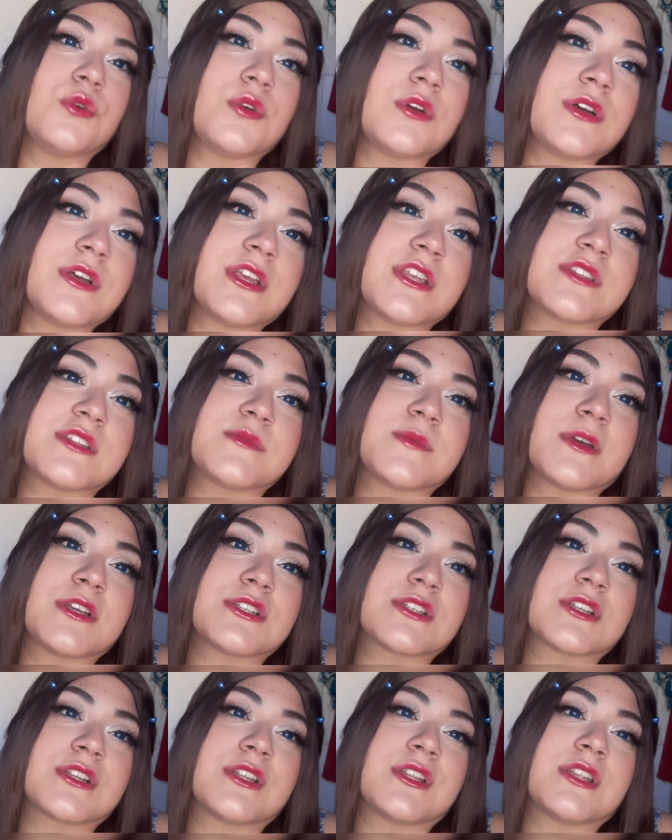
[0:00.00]

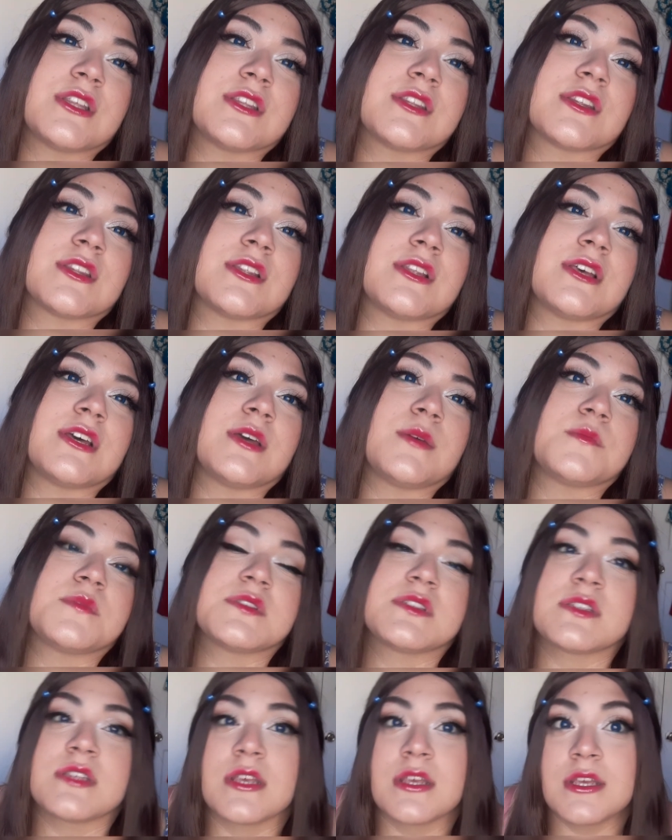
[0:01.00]
especially the
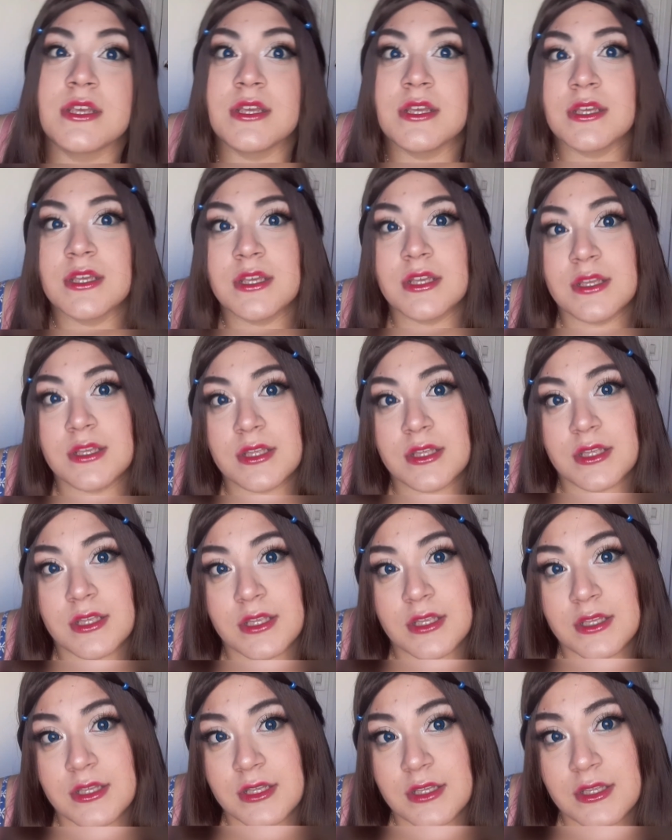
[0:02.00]
lips,
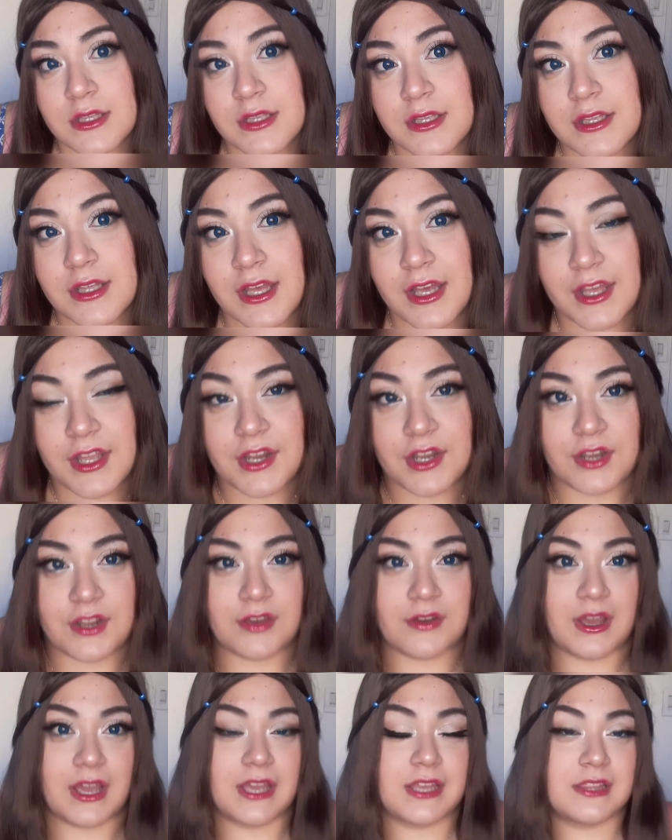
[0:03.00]

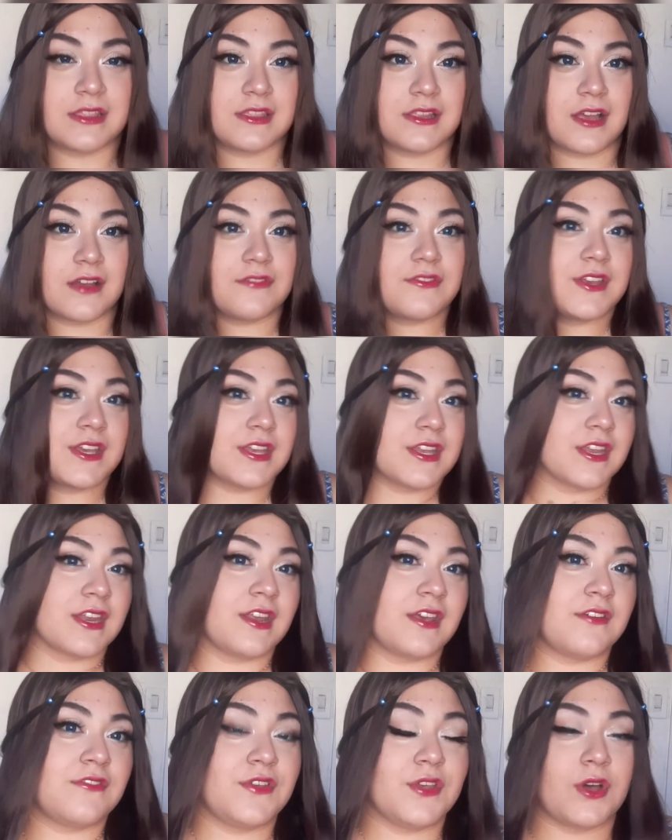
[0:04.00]
I love it.
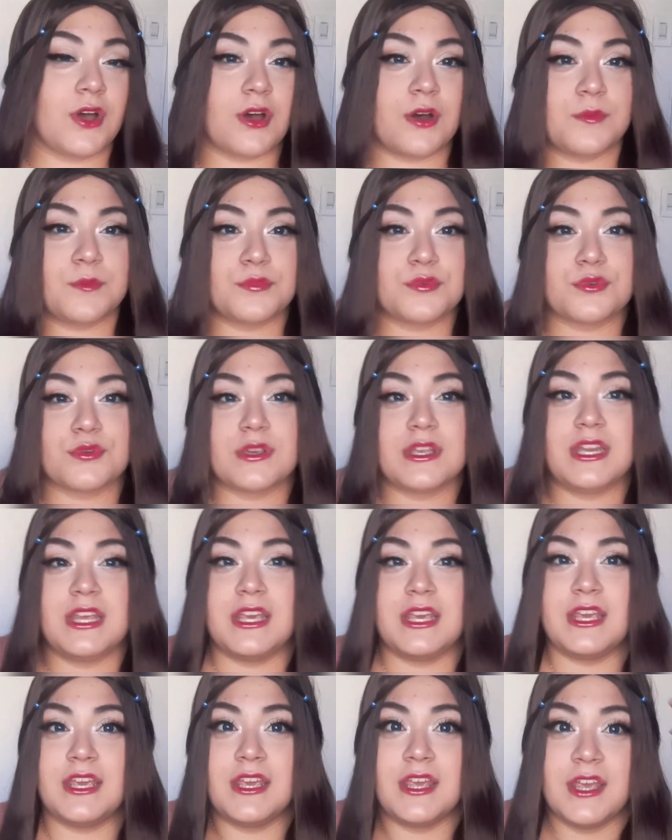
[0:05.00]
I feel all
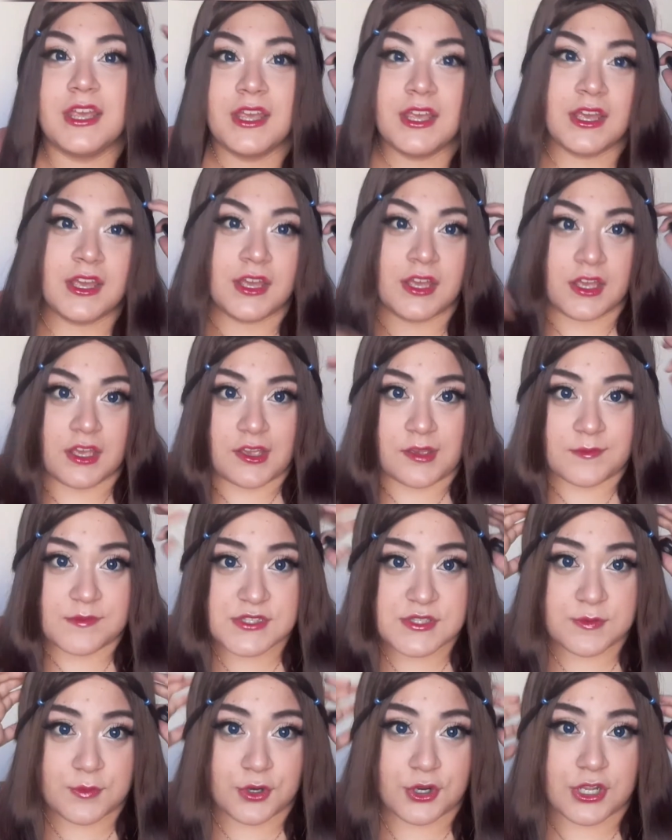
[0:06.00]
pretty. I'm
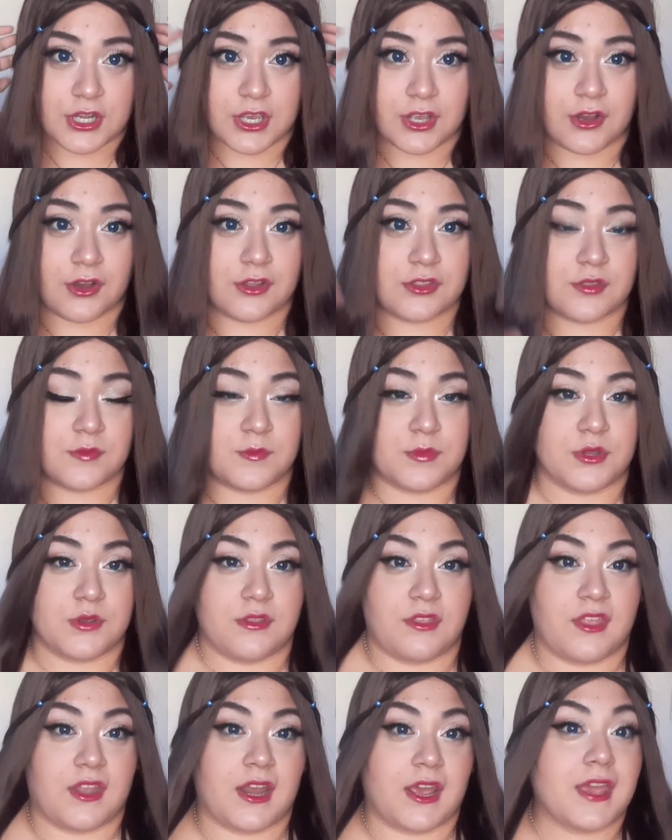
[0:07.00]
sporting all the
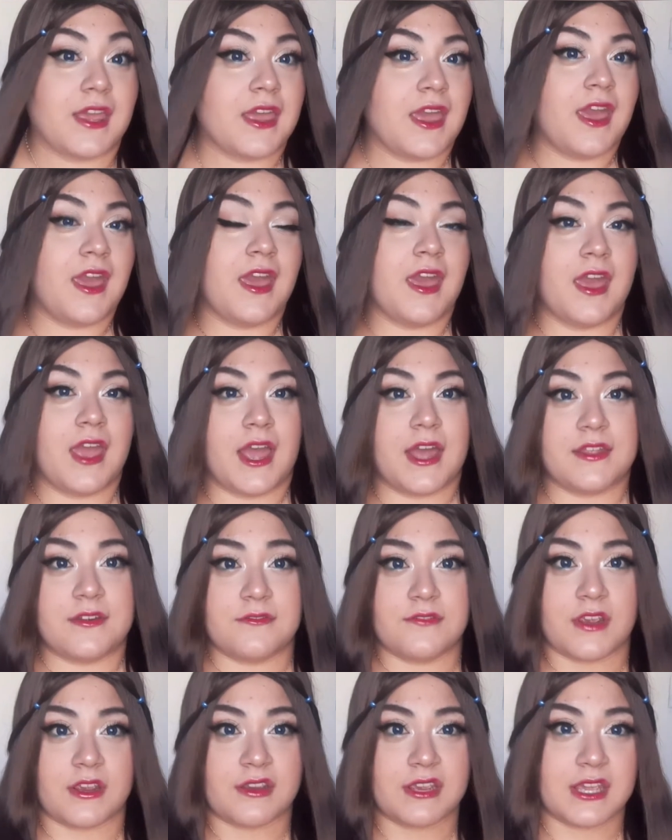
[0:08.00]
blue that I can,
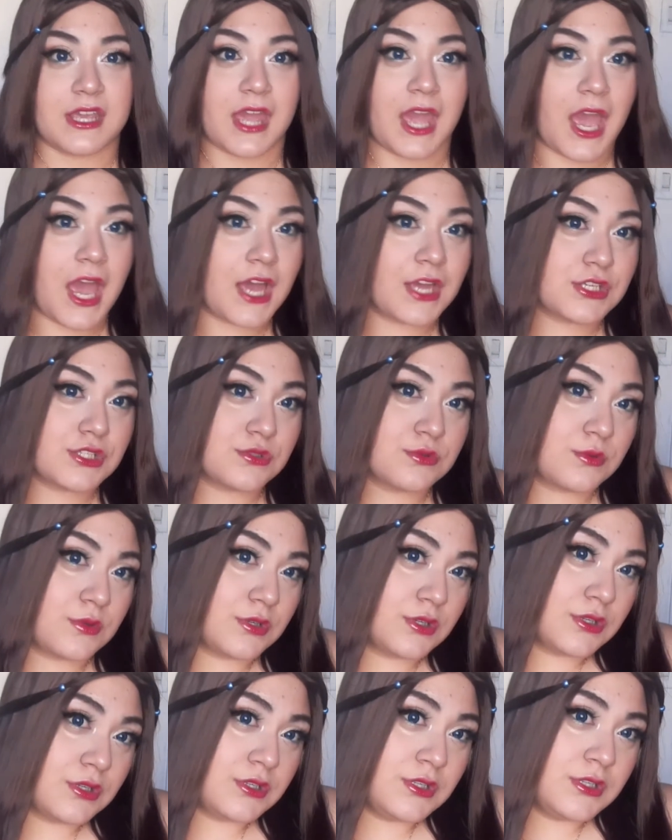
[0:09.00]
very
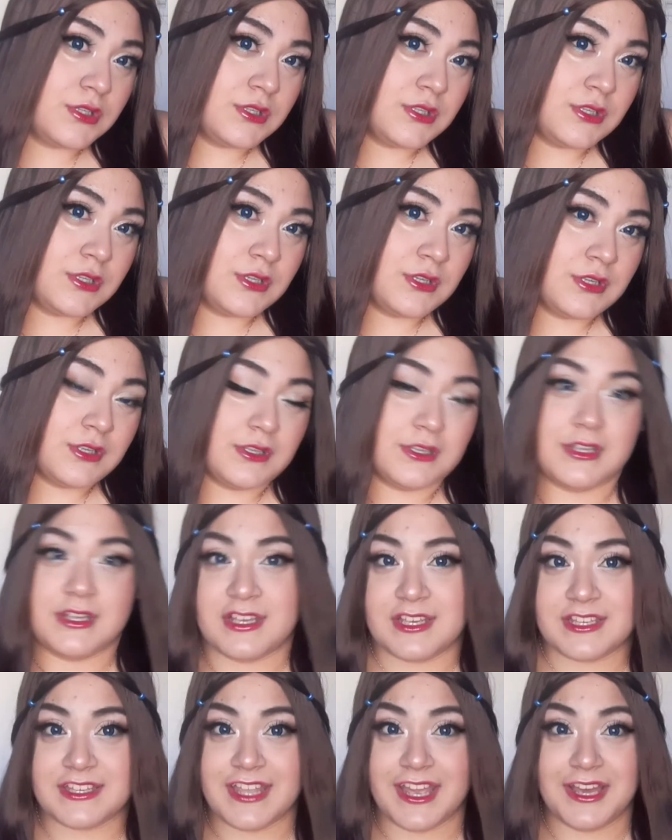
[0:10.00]
casual.
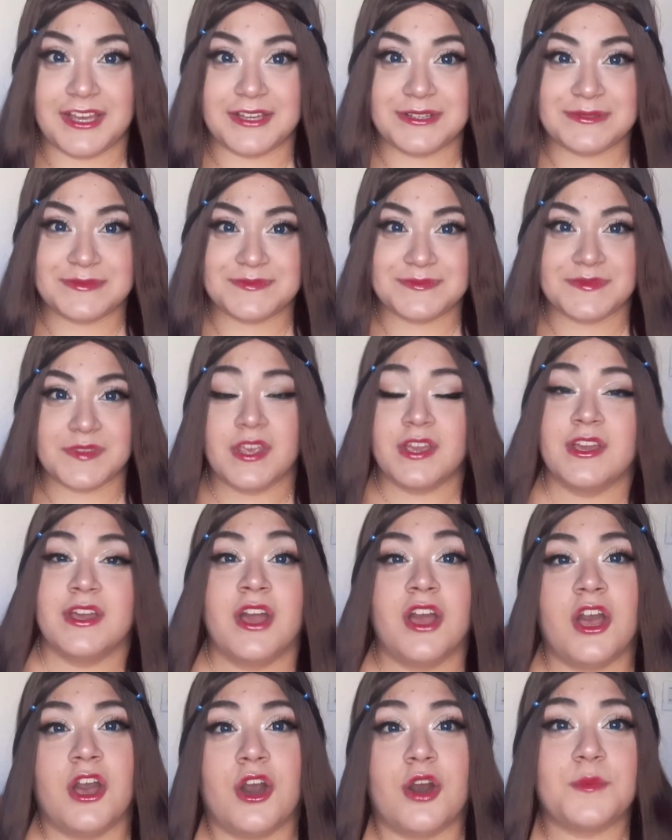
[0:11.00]
Yeah,
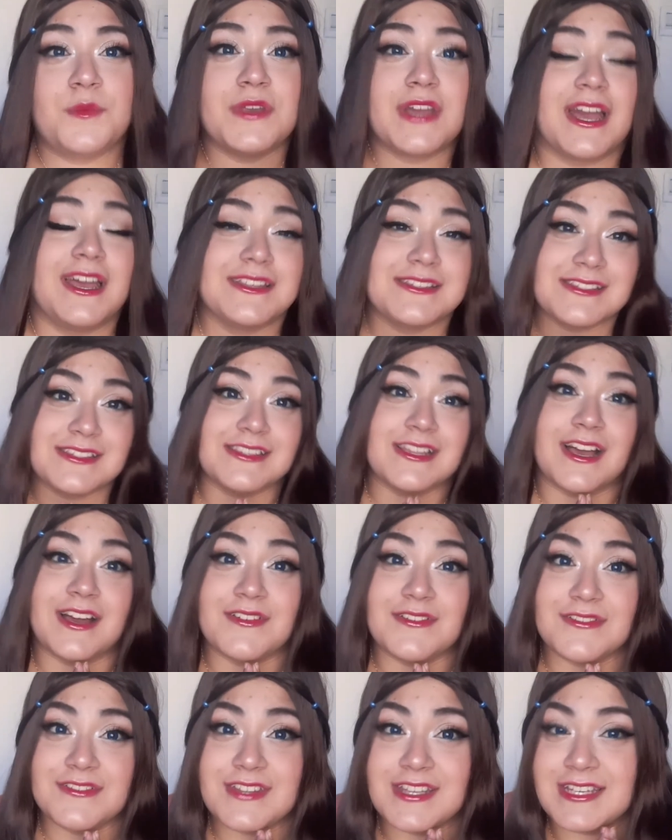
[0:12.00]
hope you guys
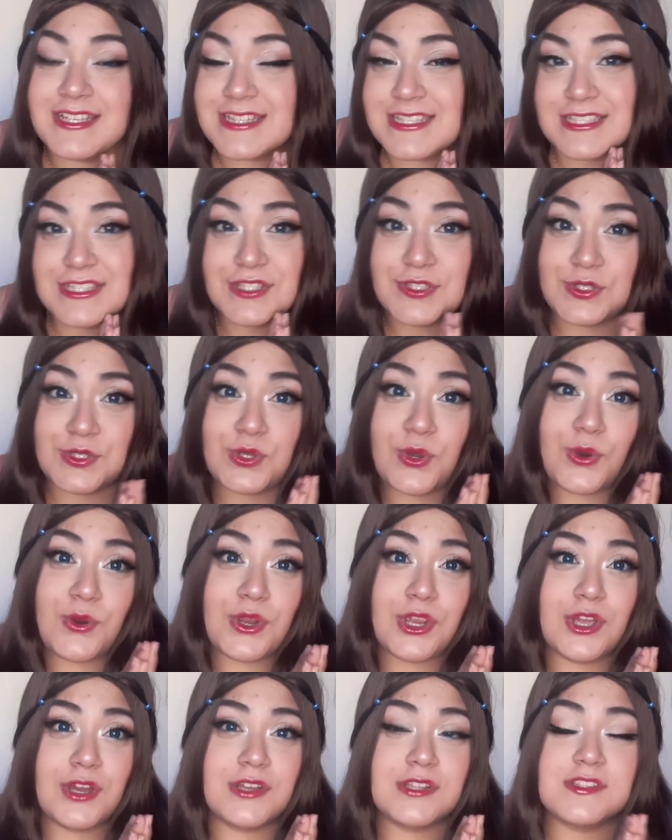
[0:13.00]
loved this
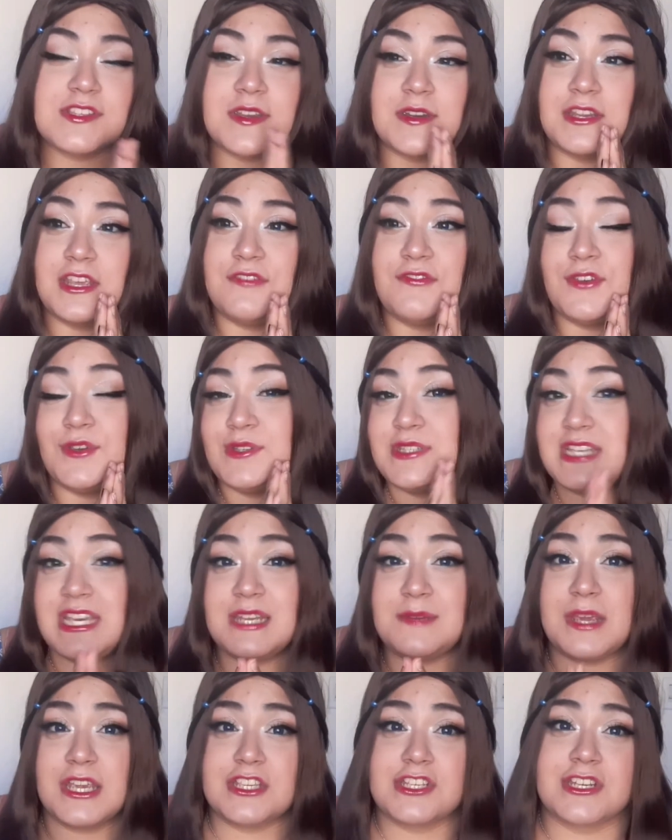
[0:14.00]
tutorial, and if you
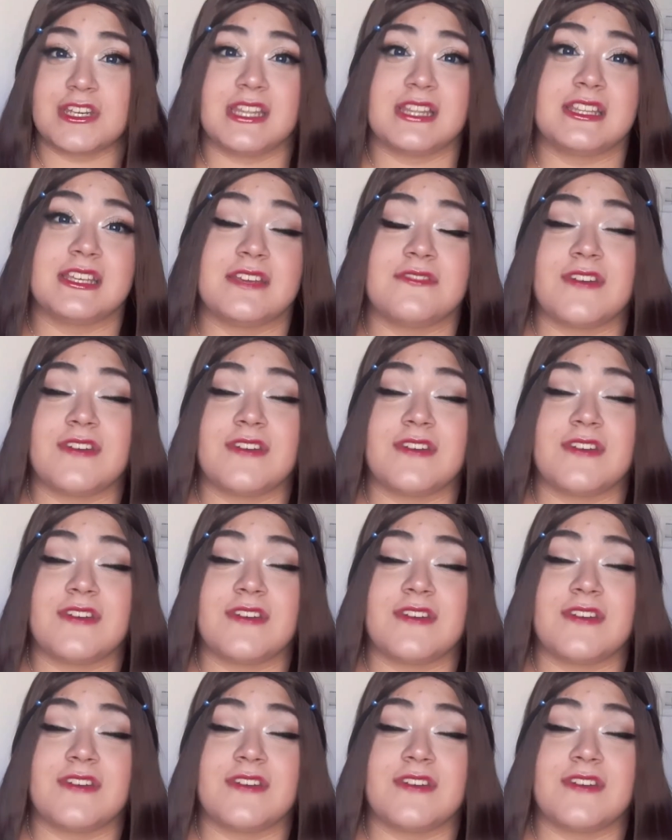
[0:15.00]
did, make sure to leave